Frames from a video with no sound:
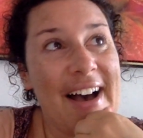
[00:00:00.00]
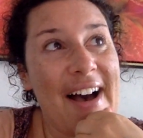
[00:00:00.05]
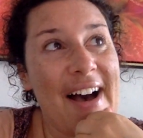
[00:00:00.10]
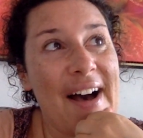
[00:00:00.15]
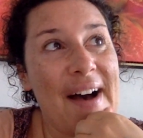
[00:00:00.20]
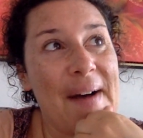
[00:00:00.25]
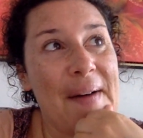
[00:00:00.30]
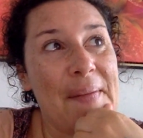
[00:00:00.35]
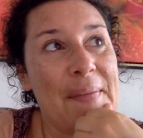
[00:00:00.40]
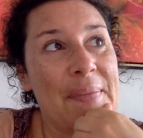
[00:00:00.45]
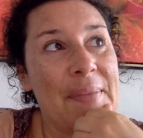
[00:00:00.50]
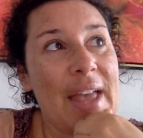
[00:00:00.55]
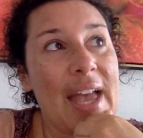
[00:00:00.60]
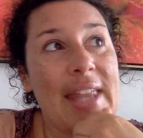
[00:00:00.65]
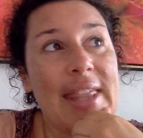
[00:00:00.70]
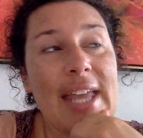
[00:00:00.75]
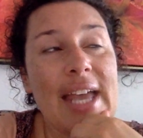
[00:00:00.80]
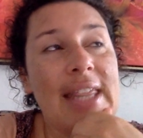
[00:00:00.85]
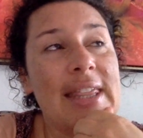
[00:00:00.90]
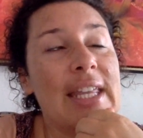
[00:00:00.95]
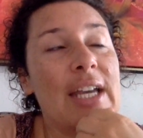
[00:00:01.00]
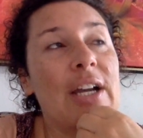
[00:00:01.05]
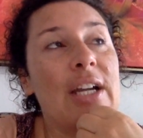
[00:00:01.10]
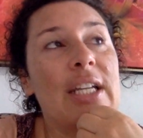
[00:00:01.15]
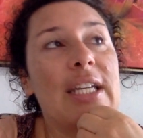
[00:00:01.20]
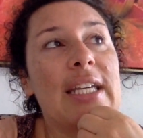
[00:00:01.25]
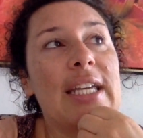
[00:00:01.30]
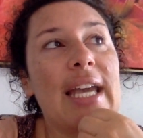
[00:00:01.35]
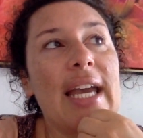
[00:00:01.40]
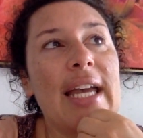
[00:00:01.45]
And
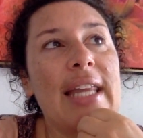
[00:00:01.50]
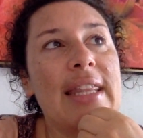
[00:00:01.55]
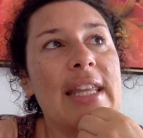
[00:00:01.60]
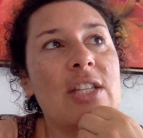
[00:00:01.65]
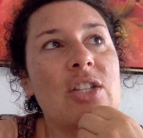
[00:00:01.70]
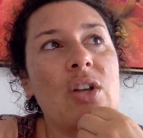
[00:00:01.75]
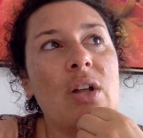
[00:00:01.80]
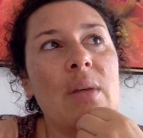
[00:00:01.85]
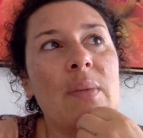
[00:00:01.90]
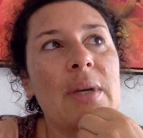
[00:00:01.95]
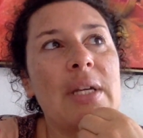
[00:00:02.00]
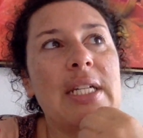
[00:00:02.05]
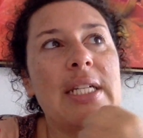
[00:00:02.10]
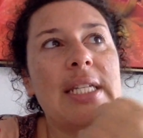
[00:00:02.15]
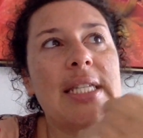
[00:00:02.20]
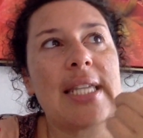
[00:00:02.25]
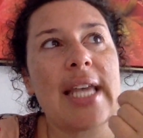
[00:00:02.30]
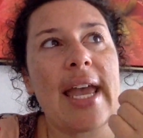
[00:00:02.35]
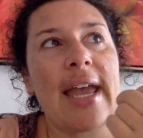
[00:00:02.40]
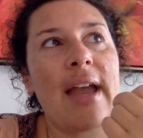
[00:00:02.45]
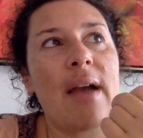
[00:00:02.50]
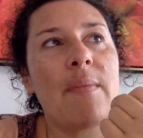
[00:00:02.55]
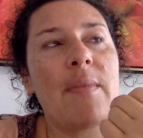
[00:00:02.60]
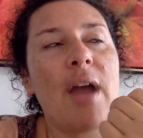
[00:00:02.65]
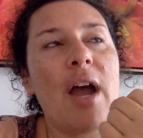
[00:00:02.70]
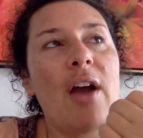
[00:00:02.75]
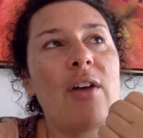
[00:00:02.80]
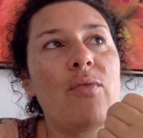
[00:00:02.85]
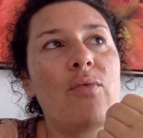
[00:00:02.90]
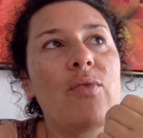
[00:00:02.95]
again, that's all I'm going to say. I'm
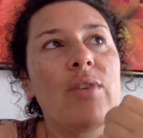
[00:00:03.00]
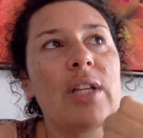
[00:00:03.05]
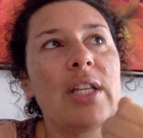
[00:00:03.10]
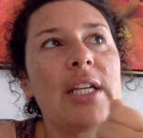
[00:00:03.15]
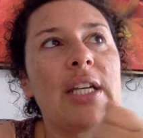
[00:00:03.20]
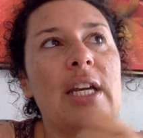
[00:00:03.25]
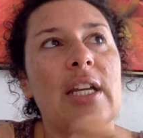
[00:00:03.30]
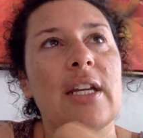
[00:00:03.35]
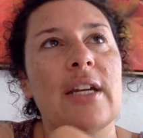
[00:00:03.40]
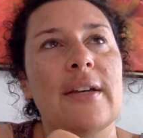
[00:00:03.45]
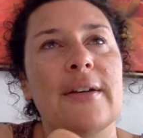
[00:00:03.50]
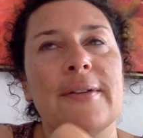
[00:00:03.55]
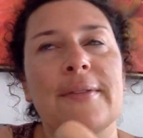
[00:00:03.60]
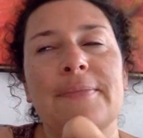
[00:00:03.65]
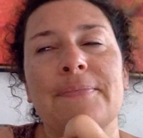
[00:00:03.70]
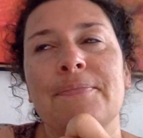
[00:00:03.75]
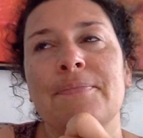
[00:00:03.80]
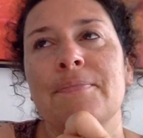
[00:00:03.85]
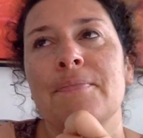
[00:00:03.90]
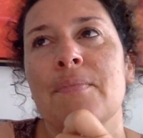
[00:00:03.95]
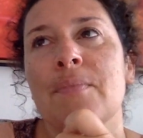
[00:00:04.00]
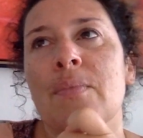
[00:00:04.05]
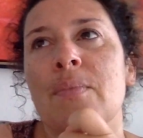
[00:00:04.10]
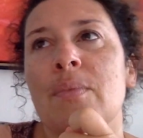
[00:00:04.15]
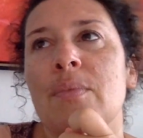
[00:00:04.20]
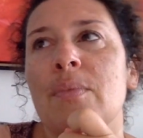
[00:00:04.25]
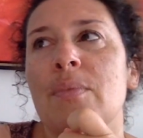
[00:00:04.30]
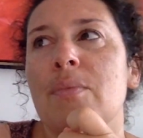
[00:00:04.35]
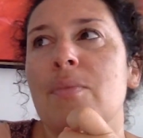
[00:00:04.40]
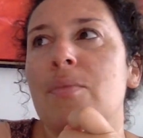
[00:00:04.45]
not really going to
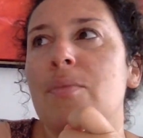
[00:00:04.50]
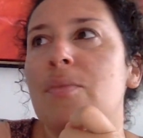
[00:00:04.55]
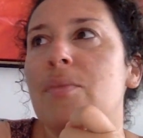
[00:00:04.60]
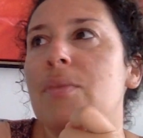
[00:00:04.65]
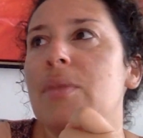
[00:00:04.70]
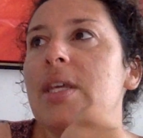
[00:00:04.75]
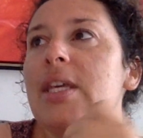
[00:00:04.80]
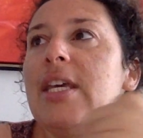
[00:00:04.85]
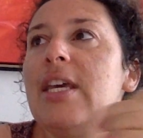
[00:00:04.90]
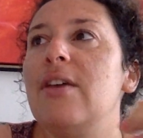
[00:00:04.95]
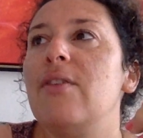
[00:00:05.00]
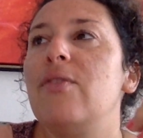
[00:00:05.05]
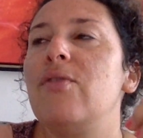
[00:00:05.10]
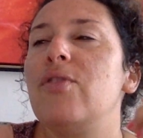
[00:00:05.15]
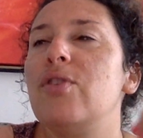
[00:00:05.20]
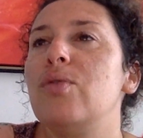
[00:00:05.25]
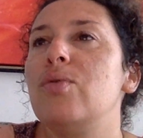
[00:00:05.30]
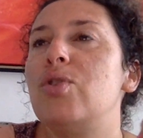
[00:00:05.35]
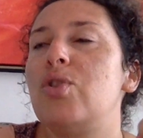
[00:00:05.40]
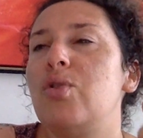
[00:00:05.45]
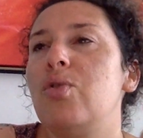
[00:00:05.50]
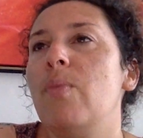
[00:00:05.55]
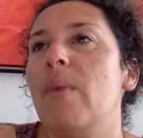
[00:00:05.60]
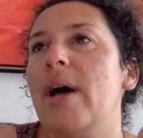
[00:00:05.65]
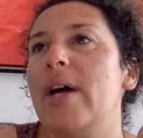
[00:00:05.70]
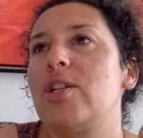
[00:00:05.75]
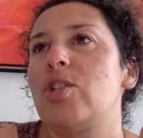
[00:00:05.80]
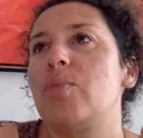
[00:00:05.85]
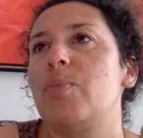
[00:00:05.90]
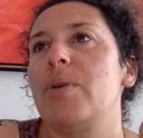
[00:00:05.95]
give you too
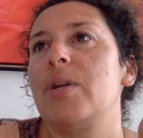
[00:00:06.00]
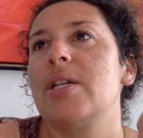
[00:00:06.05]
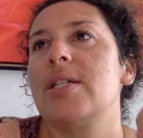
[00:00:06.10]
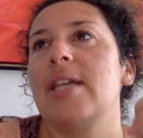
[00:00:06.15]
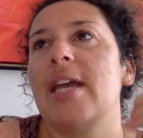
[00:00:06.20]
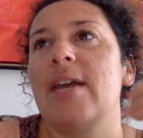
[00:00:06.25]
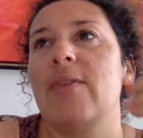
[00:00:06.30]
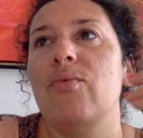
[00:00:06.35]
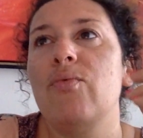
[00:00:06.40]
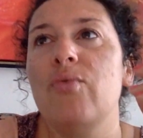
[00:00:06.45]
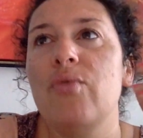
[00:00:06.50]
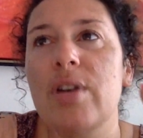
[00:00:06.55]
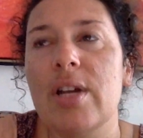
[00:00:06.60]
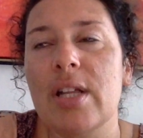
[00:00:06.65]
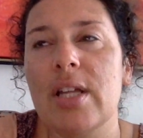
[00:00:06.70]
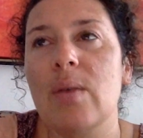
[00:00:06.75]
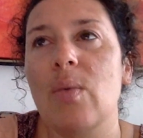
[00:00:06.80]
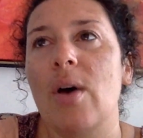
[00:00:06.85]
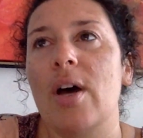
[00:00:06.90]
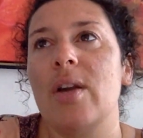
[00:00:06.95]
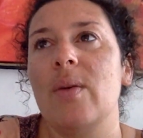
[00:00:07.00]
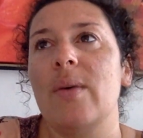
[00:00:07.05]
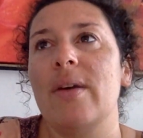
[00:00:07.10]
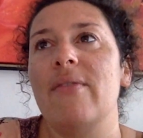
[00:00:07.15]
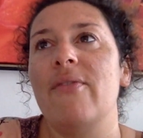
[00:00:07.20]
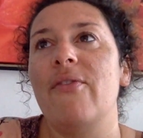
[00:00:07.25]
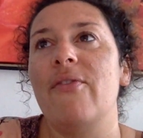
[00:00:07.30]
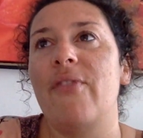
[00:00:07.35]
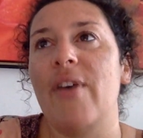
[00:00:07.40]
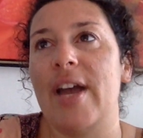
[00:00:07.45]
much because I really want to
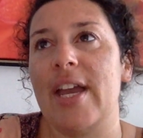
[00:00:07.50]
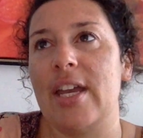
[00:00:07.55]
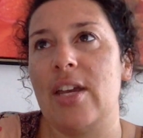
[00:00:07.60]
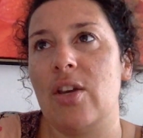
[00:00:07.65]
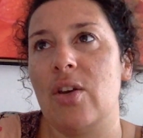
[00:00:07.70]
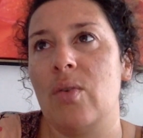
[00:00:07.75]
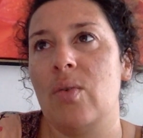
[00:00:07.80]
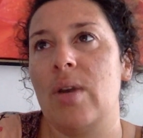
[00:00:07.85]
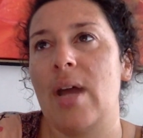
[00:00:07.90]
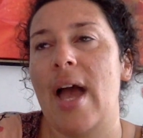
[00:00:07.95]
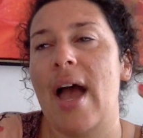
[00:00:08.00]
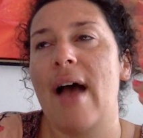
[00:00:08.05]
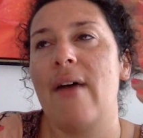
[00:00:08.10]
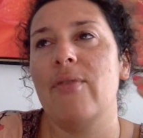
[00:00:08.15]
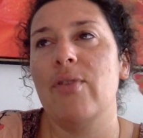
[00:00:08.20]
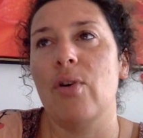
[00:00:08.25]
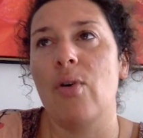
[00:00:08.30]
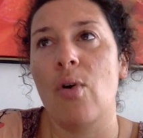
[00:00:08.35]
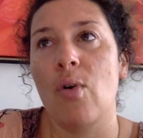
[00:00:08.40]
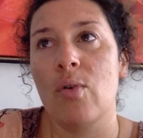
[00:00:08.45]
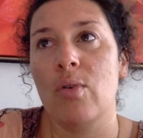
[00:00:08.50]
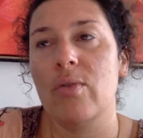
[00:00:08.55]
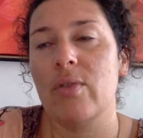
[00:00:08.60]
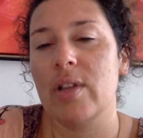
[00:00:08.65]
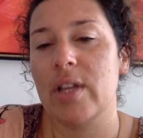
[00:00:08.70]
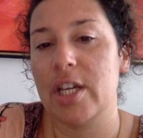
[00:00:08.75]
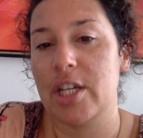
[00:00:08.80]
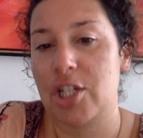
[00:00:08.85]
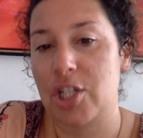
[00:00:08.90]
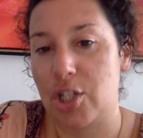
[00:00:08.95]
invite you to have your own
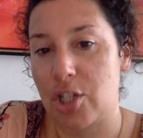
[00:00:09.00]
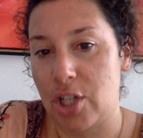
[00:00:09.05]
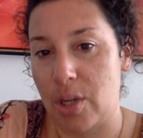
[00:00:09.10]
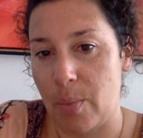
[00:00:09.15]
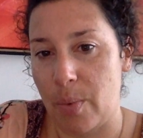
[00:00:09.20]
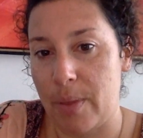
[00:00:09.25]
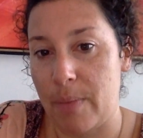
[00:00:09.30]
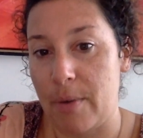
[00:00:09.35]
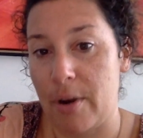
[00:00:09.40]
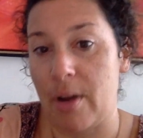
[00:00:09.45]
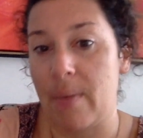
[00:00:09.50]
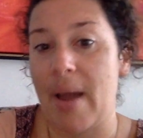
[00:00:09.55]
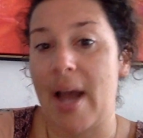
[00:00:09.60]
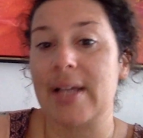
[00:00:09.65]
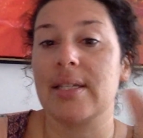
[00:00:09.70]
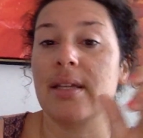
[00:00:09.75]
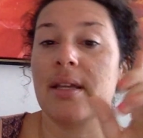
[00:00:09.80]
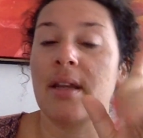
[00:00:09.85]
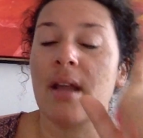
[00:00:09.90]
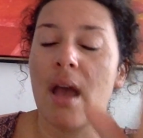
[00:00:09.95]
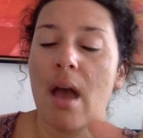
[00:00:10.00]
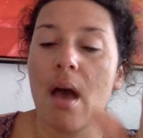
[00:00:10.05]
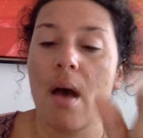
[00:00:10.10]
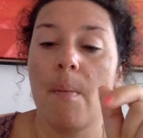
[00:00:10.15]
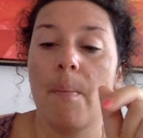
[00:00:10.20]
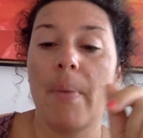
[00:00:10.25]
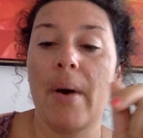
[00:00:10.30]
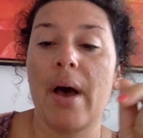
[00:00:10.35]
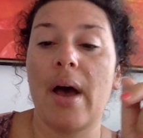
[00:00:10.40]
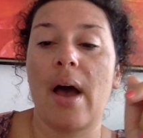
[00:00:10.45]
relationship with Mary Magdalene.
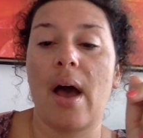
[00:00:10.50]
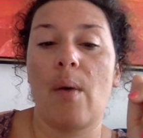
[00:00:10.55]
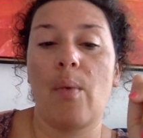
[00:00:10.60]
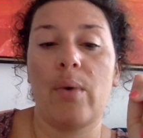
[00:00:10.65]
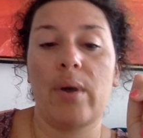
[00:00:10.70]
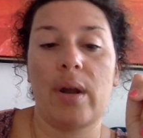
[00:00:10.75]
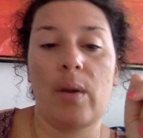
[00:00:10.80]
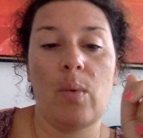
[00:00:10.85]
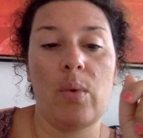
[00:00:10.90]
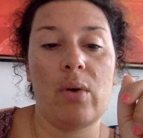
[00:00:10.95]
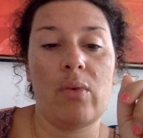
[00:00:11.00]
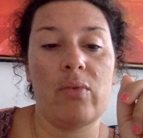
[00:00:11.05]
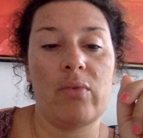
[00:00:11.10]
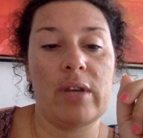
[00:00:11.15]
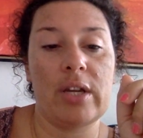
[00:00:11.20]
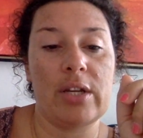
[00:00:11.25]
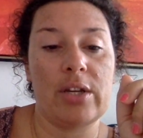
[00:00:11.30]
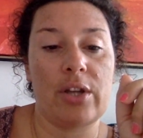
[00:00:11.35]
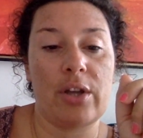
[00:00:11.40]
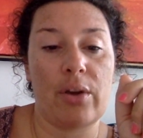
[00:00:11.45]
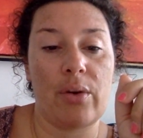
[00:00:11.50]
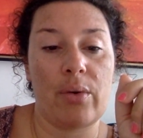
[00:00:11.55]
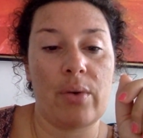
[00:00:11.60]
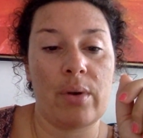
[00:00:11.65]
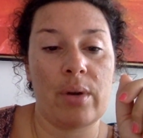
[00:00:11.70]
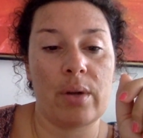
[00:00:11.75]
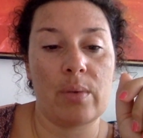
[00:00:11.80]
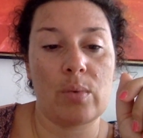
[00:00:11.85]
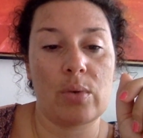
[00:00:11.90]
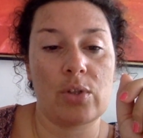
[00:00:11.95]
But what I will read you
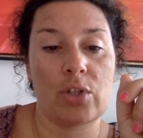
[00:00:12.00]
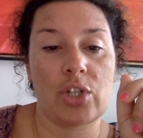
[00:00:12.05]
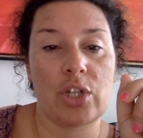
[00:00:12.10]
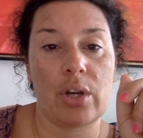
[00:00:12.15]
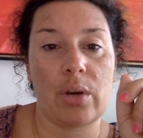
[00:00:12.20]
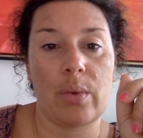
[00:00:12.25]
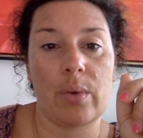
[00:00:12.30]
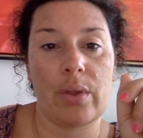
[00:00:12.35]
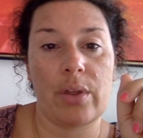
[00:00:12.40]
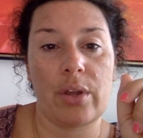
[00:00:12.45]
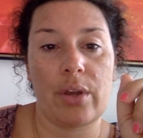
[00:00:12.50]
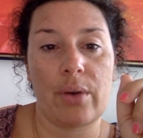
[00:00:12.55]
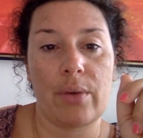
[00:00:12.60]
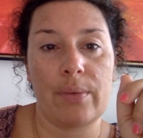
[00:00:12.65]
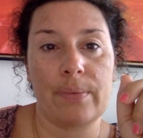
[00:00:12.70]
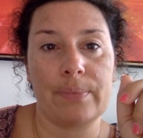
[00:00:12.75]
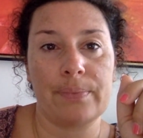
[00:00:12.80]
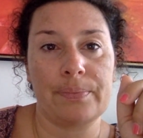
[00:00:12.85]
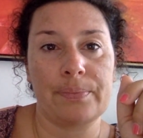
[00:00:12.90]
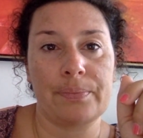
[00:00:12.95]
and I will share with you,